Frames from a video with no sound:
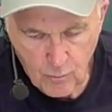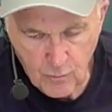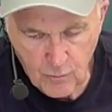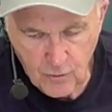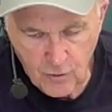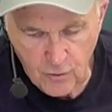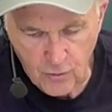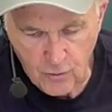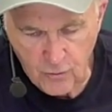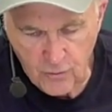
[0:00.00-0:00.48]

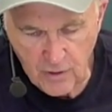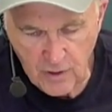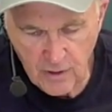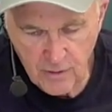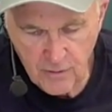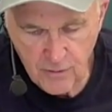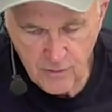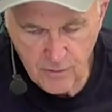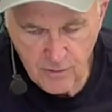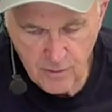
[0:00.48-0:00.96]
do
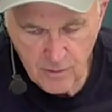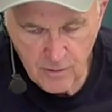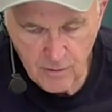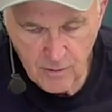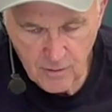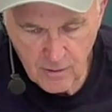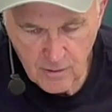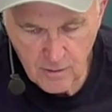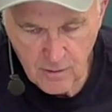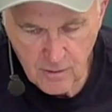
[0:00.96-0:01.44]
this,
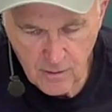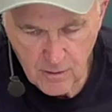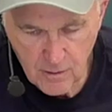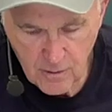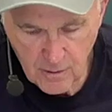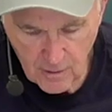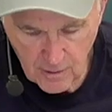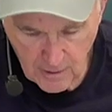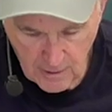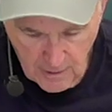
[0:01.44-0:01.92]

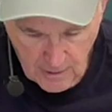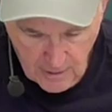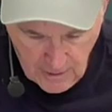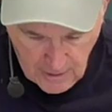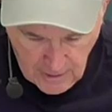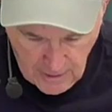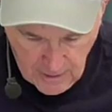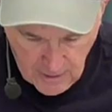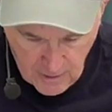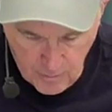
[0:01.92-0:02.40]

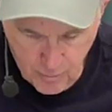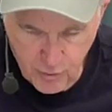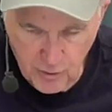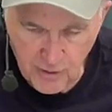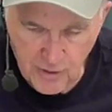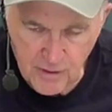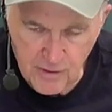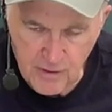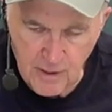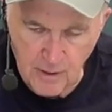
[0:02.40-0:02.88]
and you put
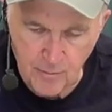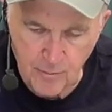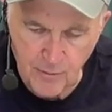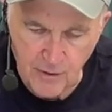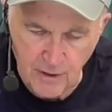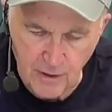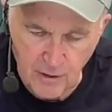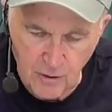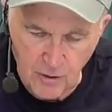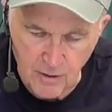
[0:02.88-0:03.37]
this up
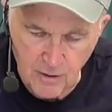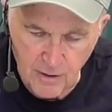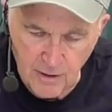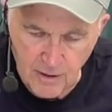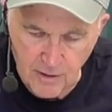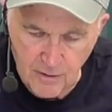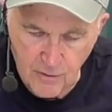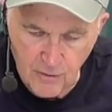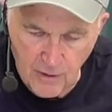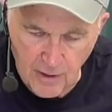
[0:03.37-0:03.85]
near it
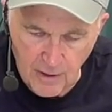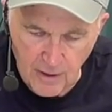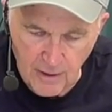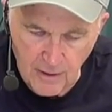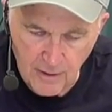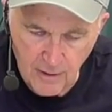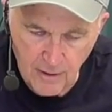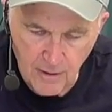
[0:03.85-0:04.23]
and say,